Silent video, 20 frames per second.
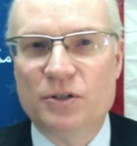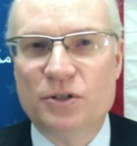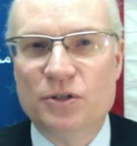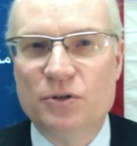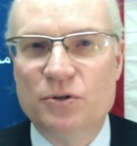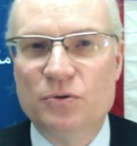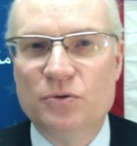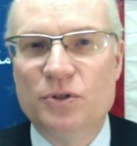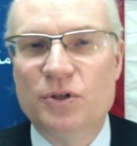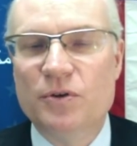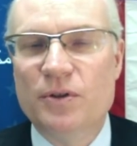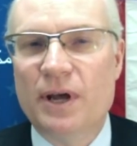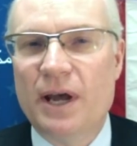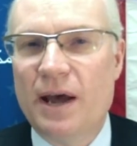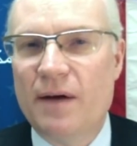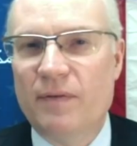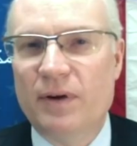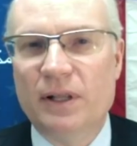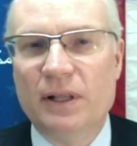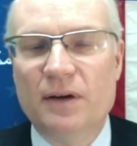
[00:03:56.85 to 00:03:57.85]
to do the
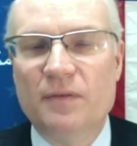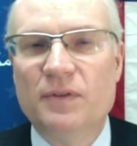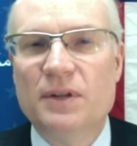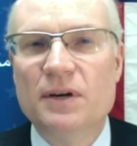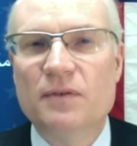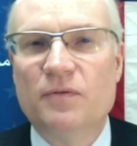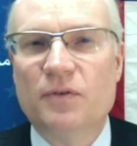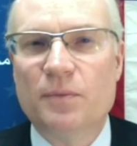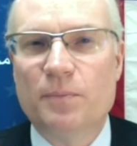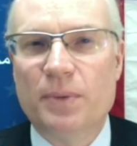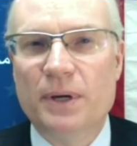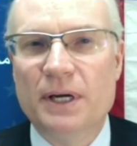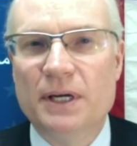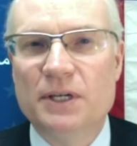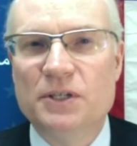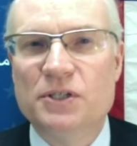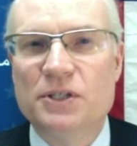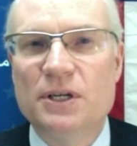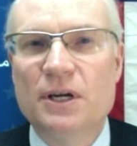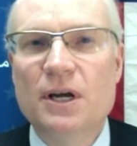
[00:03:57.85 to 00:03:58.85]
heavy lifting for
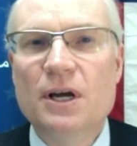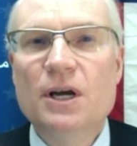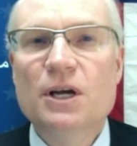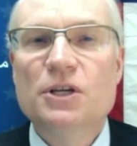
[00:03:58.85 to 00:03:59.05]
peace.